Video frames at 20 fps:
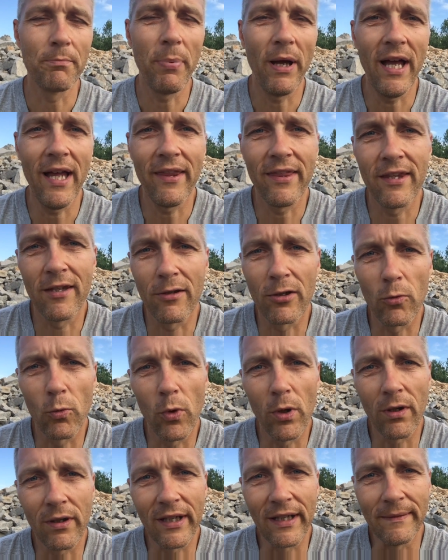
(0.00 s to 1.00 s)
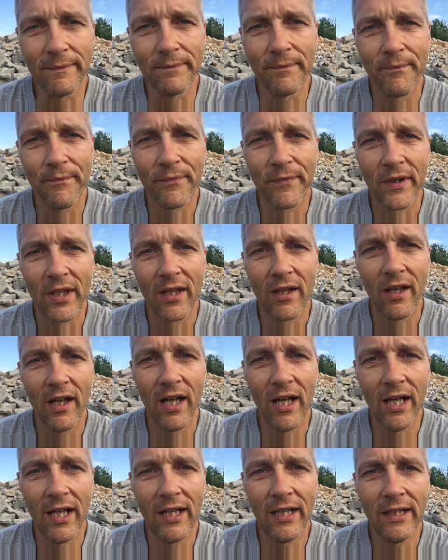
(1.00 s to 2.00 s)
path you're walking.
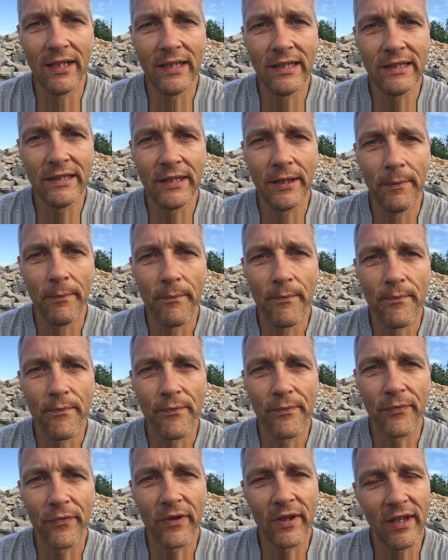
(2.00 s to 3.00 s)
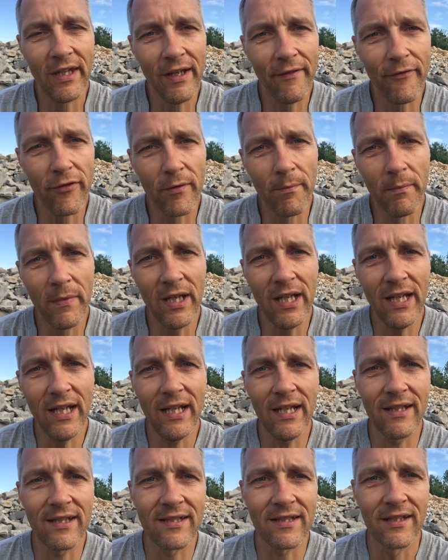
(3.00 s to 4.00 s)
And yeah, for
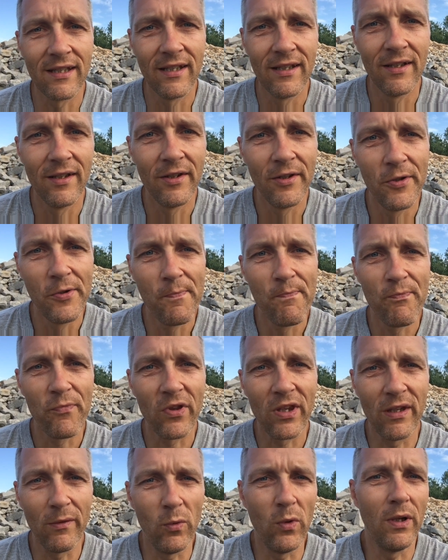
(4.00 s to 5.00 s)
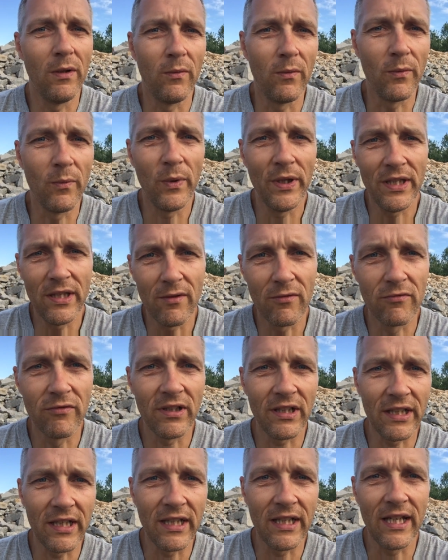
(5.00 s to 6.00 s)
me it's, well, when you
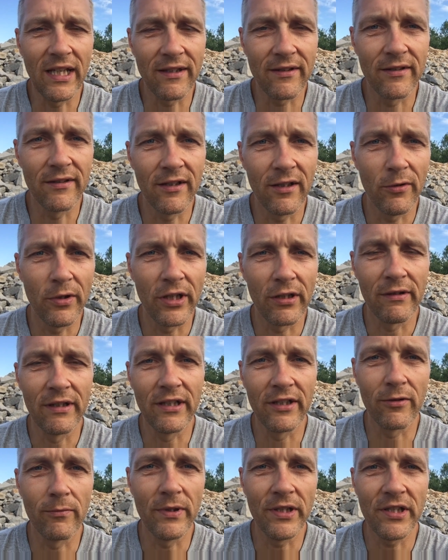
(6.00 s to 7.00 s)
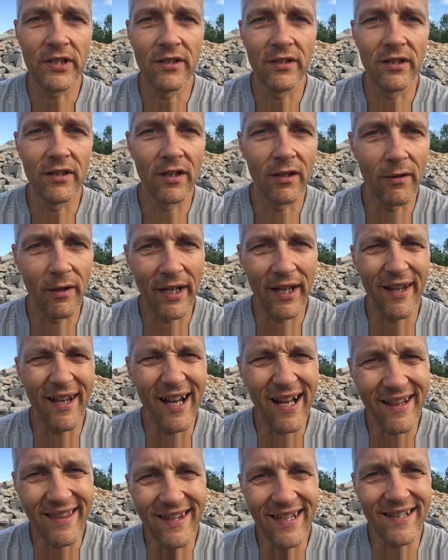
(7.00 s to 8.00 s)
really get to know your intuition, you know, okay,
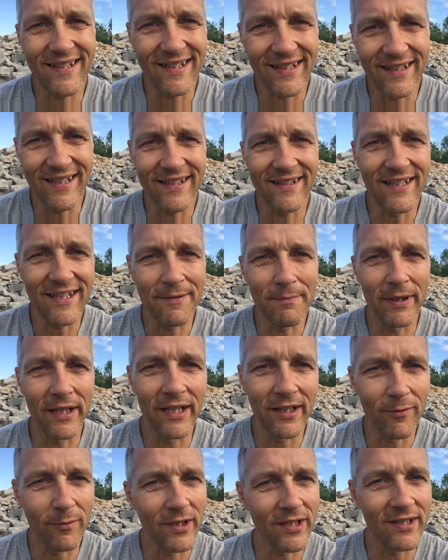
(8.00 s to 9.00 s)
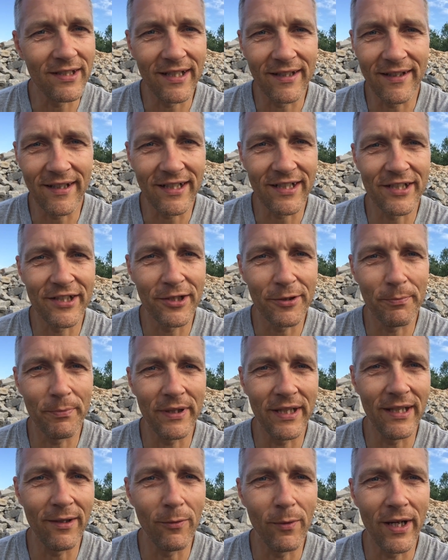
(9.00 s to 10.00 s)
this is my intuition and there should
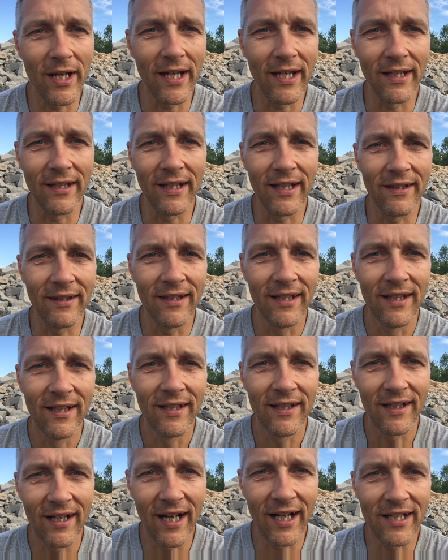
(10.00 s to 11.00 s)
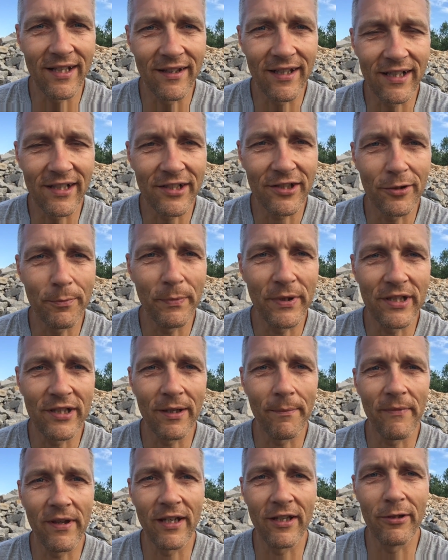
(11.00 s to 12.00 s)
be a way, and there should be
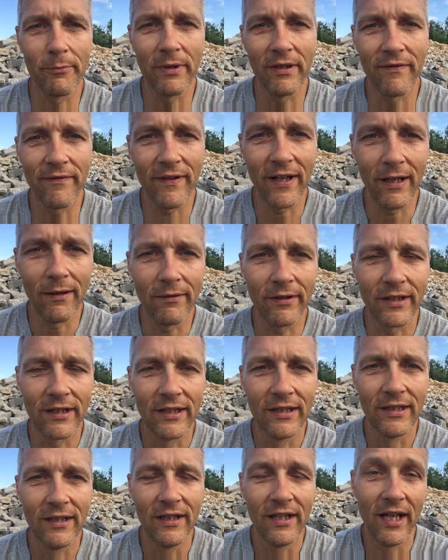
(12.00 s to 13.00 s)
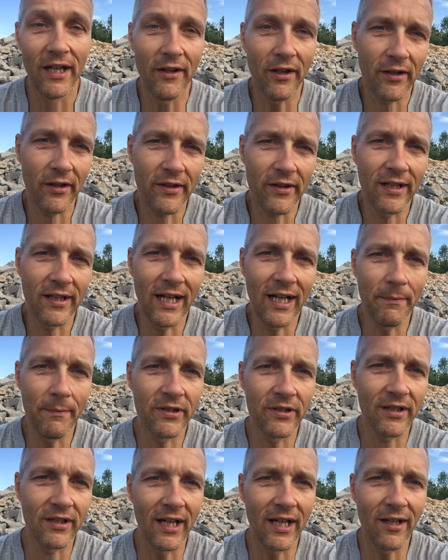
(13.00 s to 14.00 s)
something to be found. And other
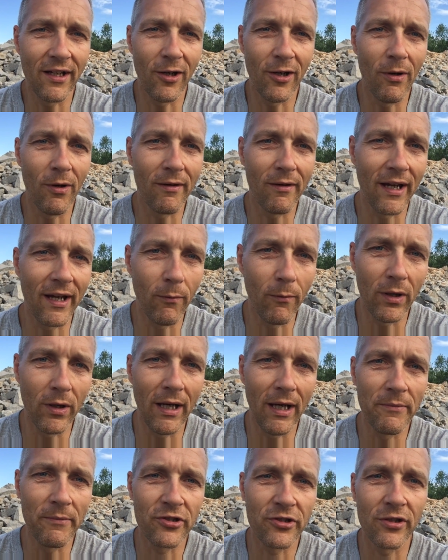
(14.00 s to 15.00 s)
times I know, okay, well, I'm